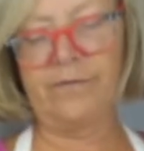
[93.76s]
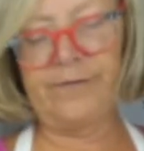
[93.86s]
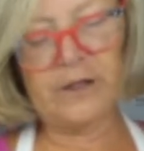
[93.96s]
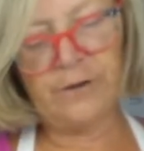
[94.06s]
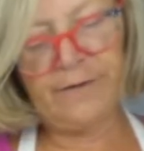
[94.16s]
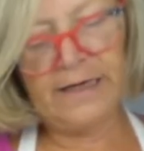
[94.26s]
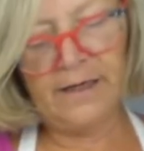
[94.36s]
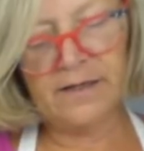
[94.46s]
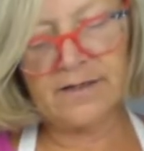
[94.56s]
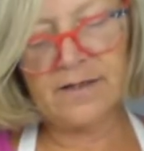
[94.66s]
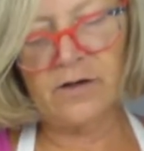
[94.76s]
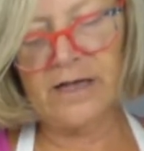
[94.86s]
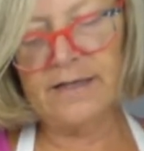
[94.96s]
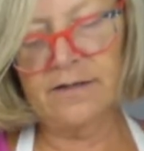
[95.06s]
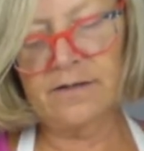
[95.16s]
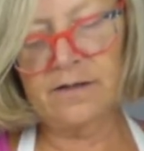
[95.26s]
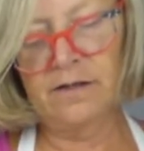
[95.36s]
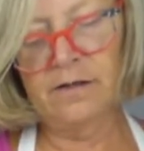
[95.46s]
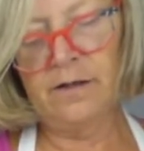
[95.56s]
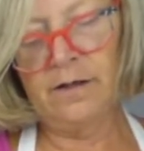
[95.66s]
of fish finger sized
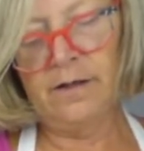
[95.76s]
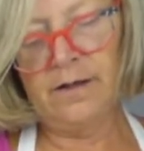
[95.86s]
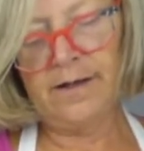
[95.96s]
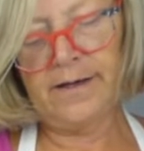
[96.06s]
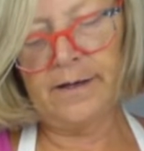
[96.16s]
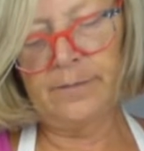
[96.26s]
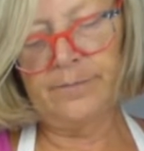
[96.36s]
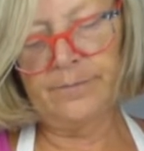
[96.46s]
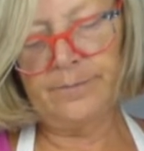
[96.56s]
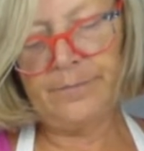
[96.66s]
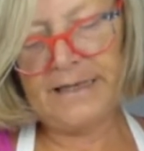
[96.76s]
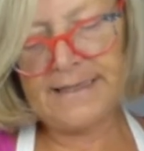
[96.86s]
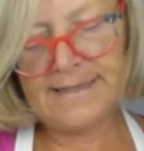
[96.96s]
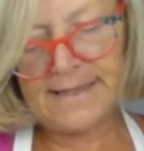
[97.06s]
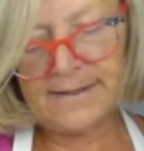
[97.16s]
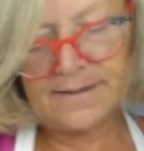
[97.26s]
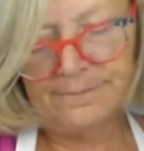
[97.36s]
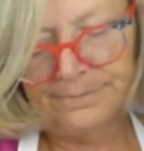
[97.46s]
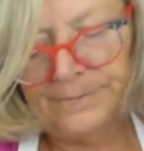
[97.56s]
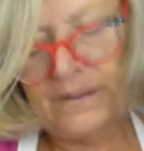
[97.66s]
pieces
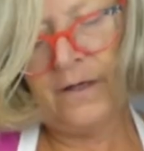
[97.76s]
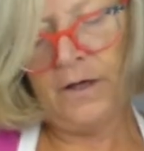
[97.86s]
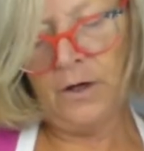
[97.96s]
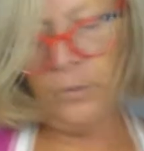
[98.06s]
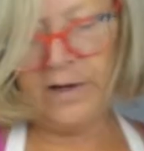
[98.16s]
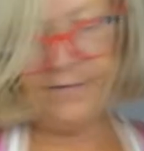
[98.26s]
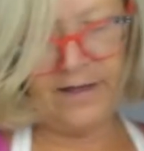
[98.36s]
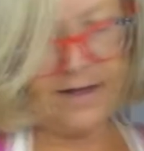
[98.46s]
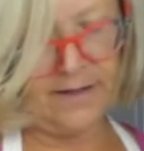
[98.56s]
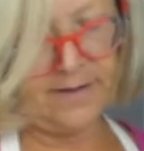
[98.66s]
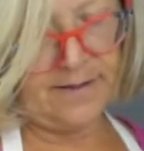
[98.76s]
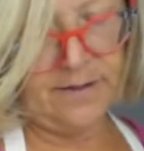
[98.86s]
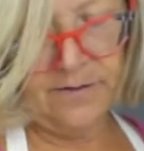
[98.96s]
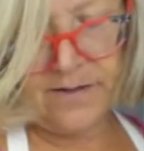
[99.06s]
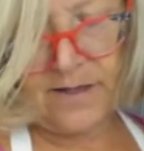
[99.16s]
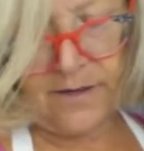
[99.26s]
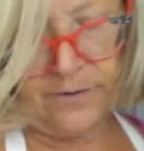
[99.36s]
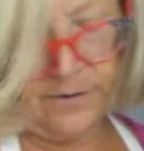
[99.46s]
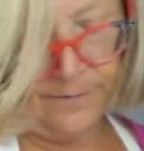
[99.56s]
with this. So